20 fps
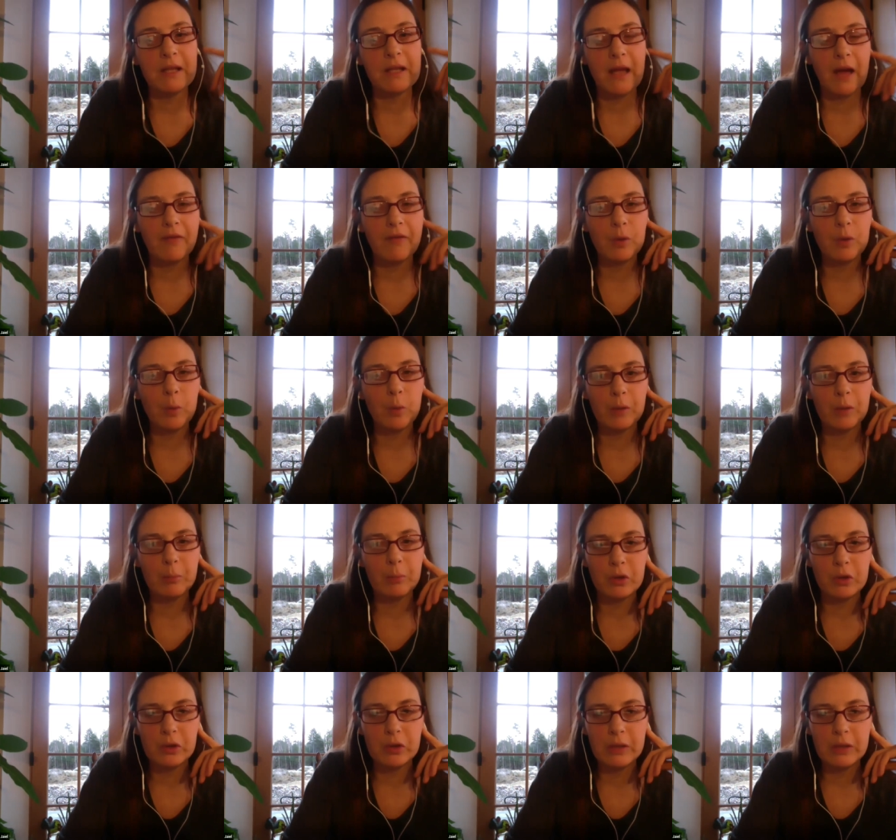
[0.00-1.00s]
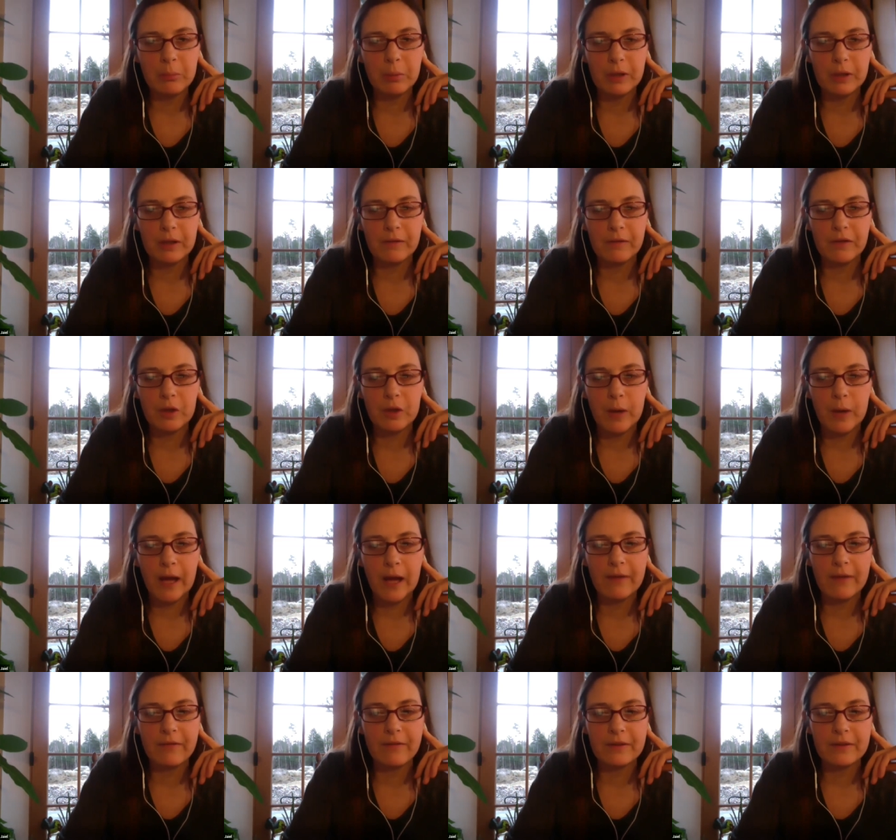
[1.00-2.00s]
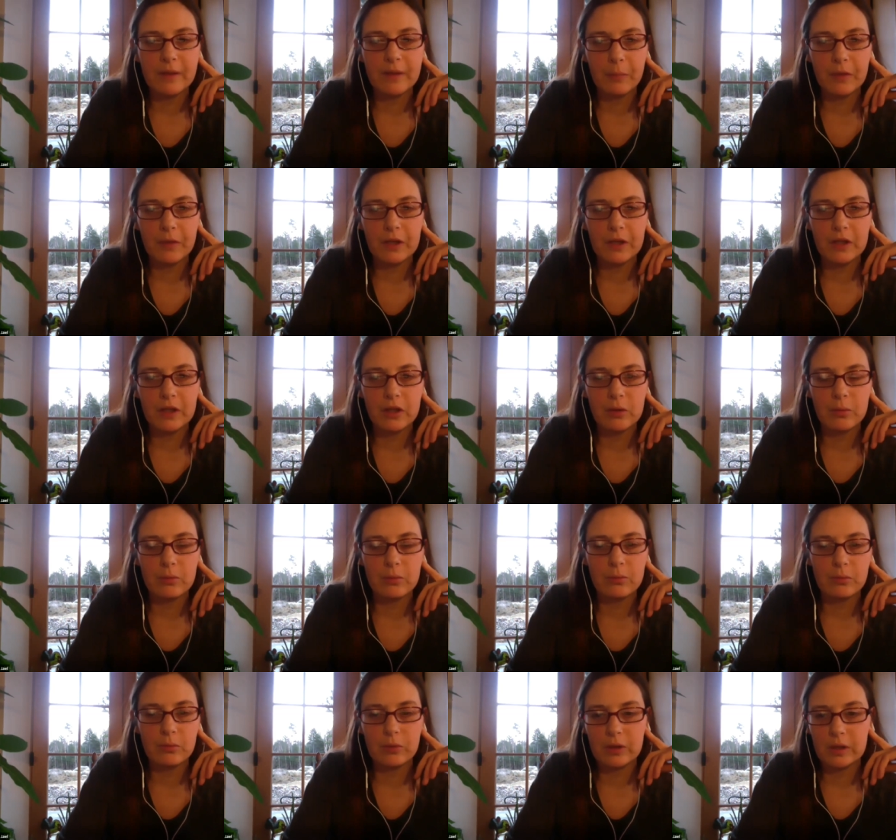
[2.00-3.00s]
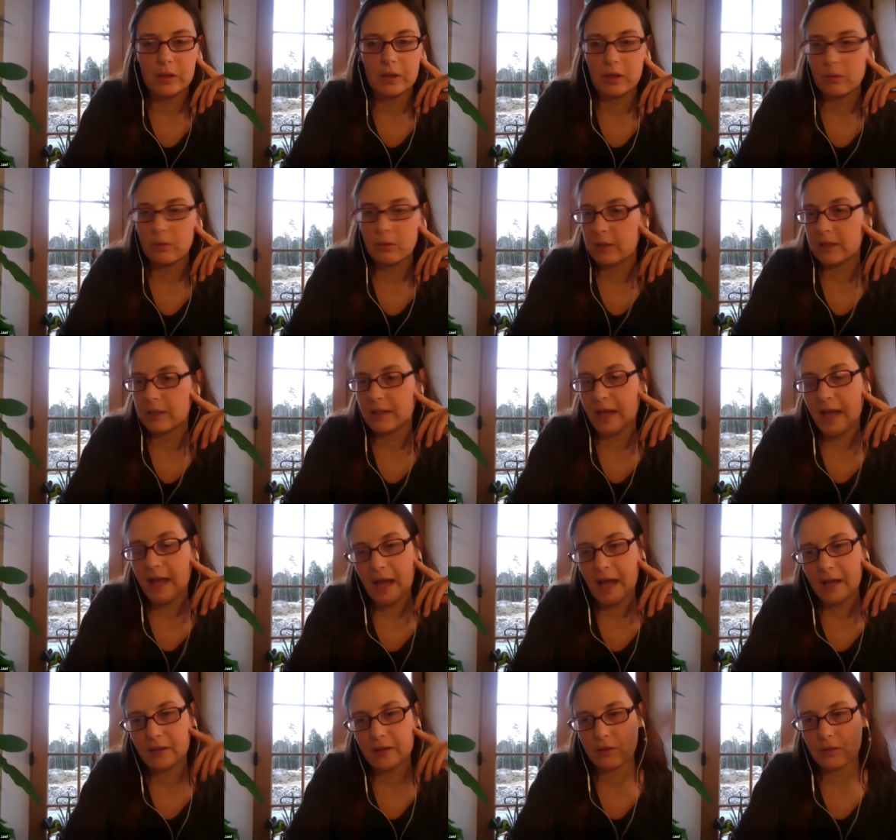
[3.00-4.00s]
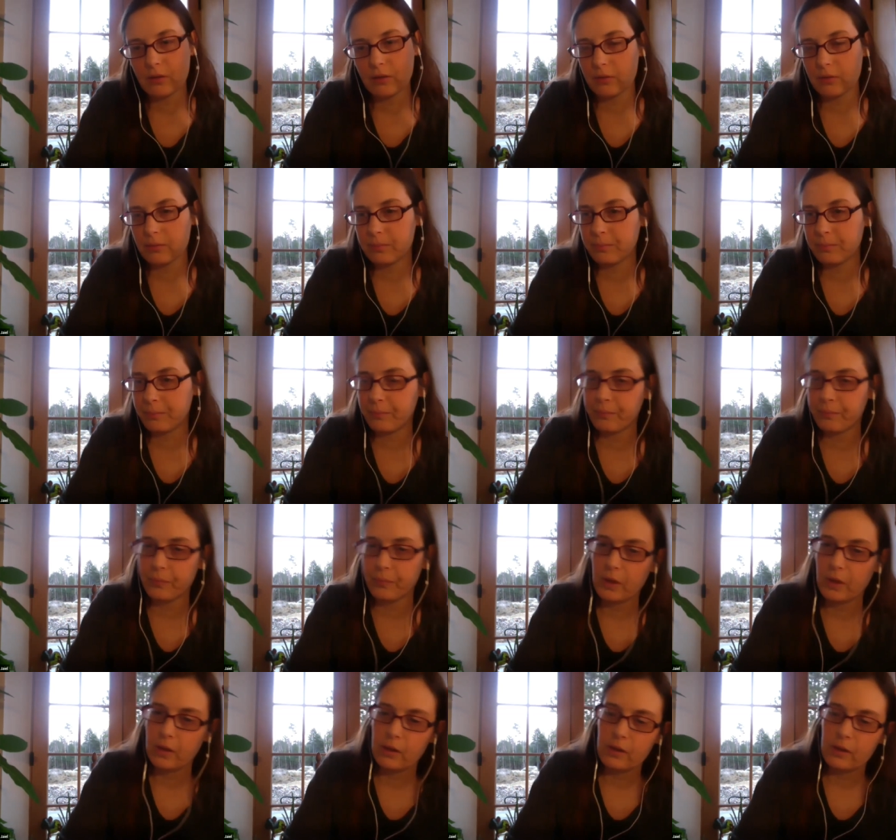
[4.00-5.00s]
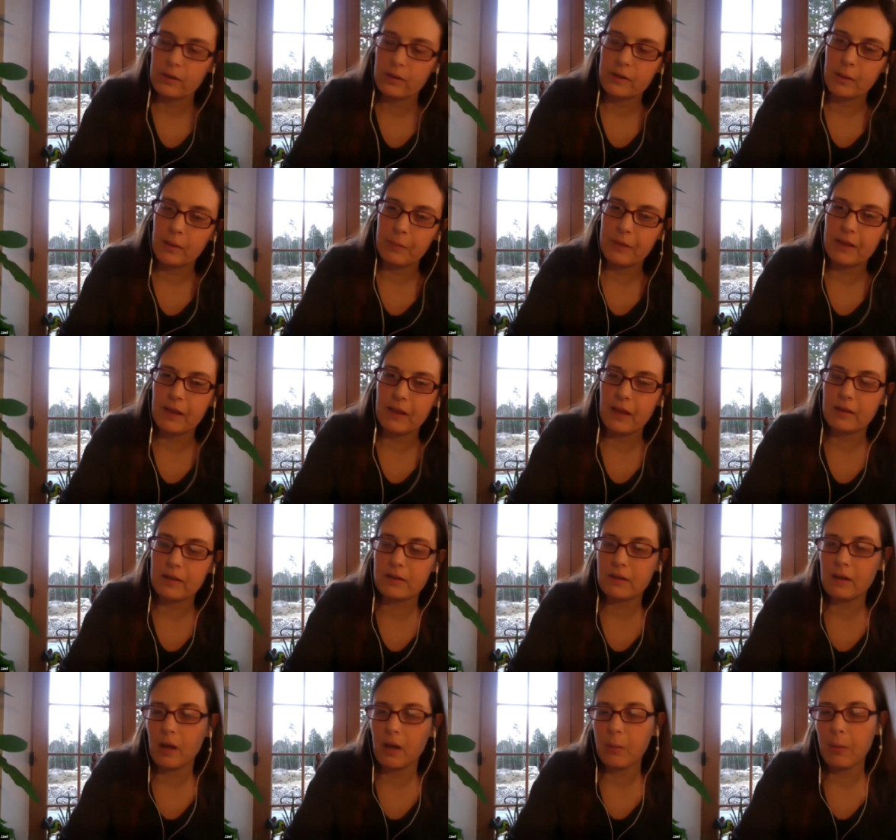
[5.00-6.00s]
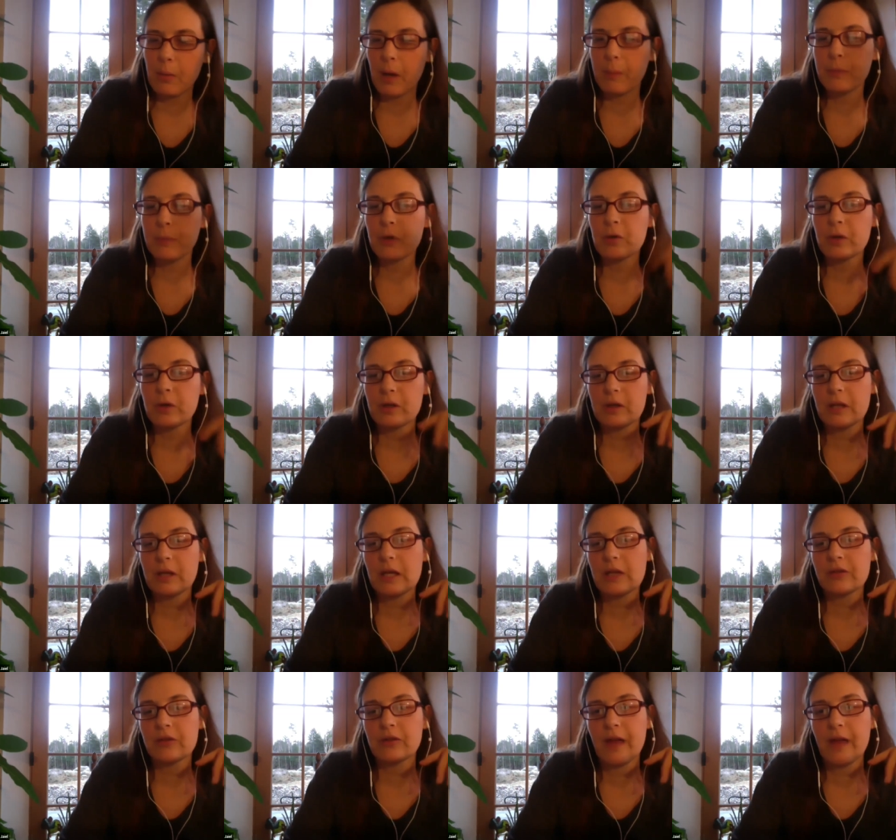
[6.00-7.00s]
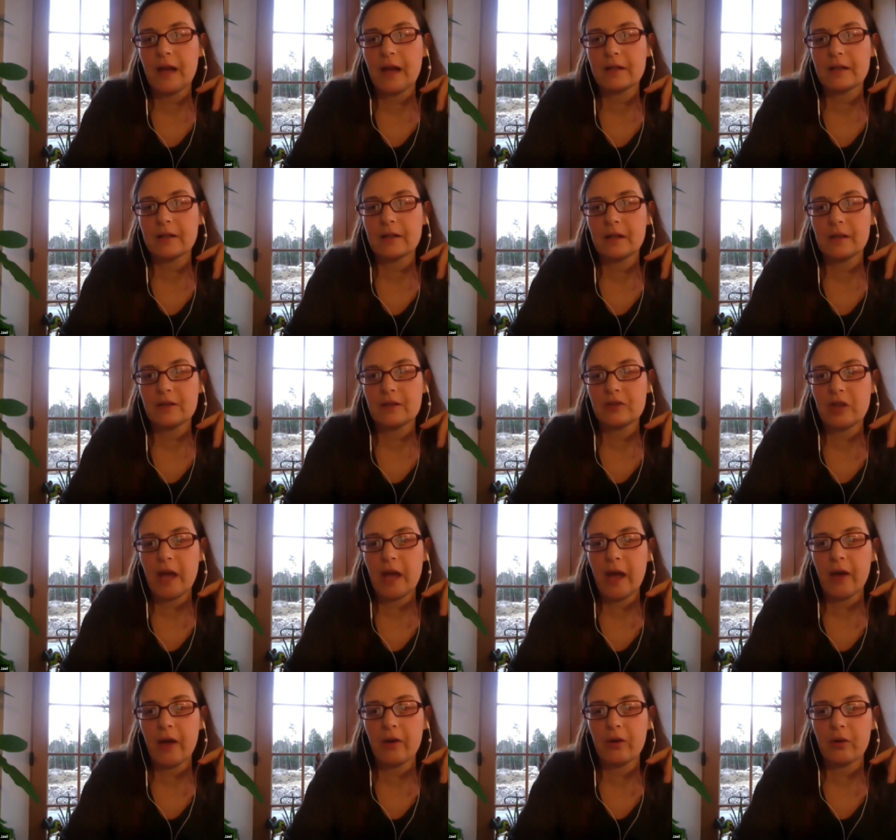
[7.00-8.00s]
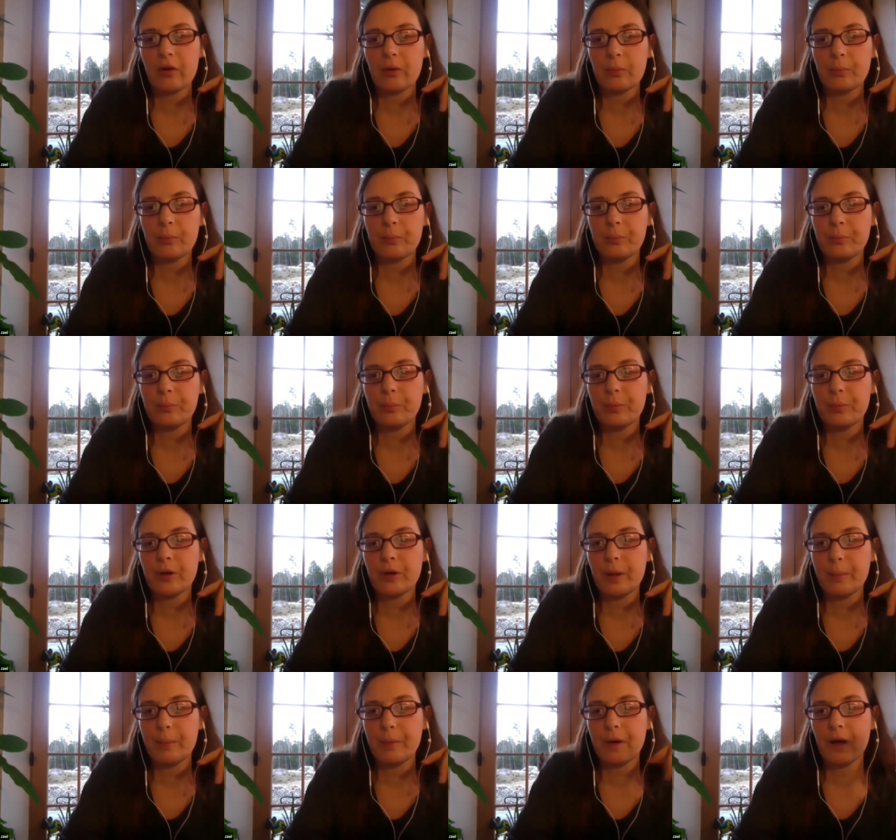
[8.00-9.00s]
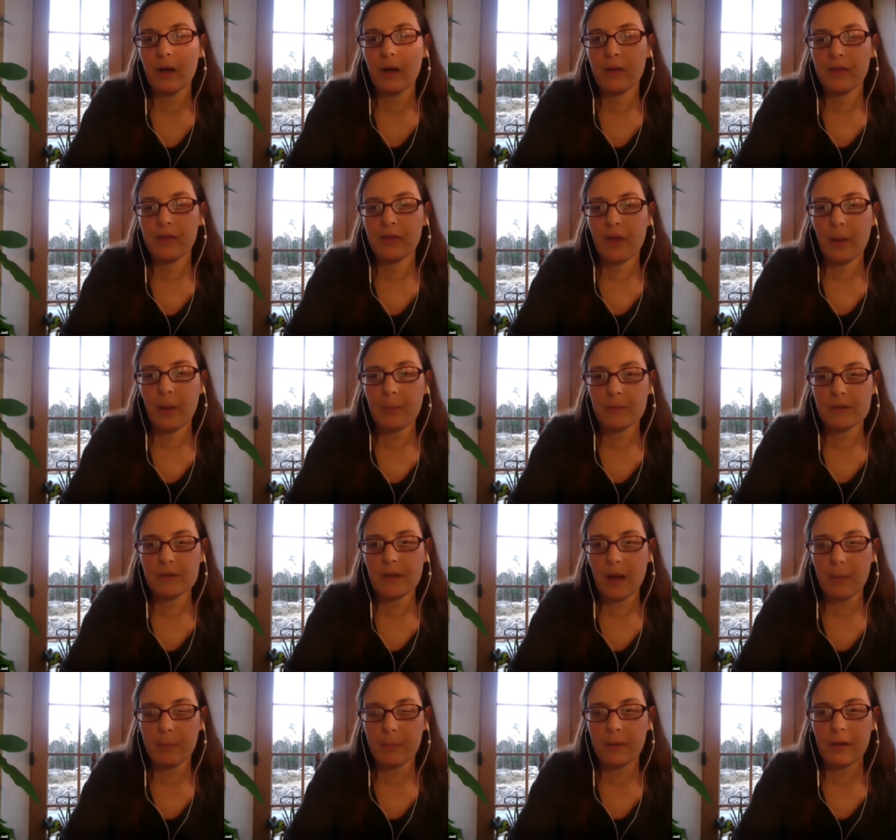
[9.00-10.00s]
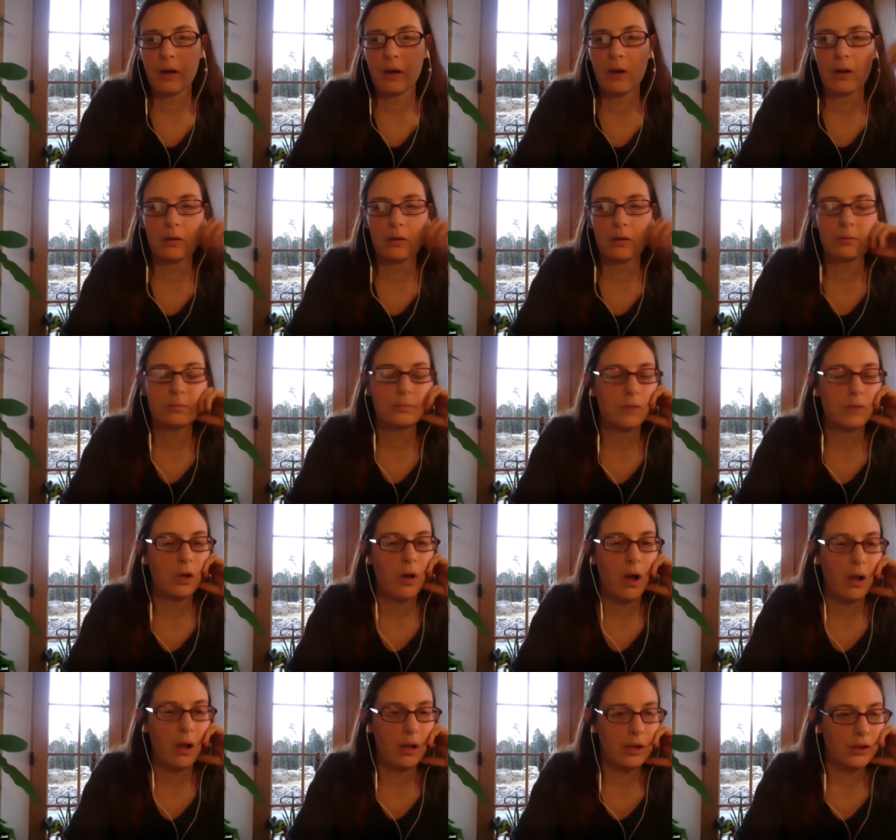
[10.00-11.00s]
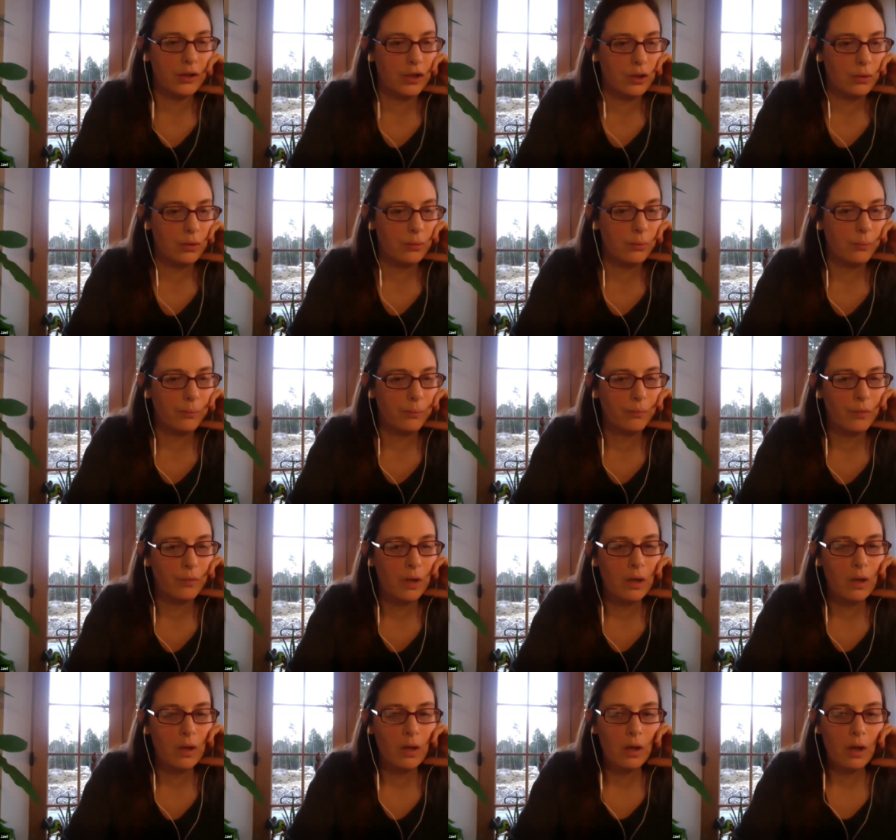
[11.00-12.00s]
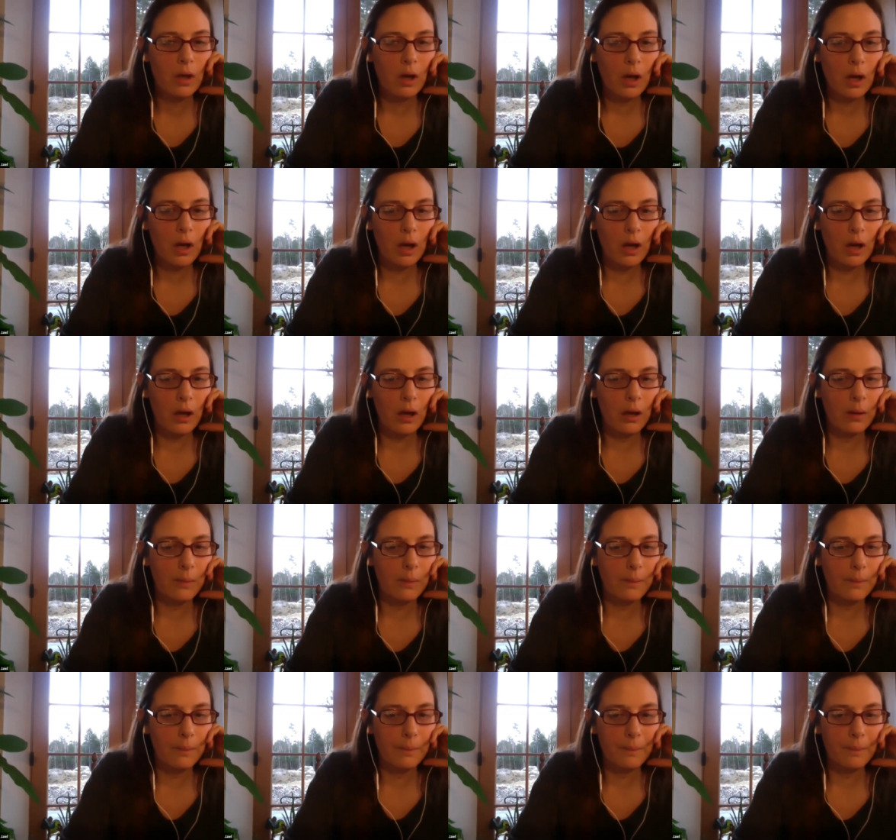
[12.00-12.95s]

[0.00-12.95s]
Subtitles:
everyone muted, but if you have something you need to ask or something that's come up, you can enter that into the chat or put up a thumbs up and I'll call on you. But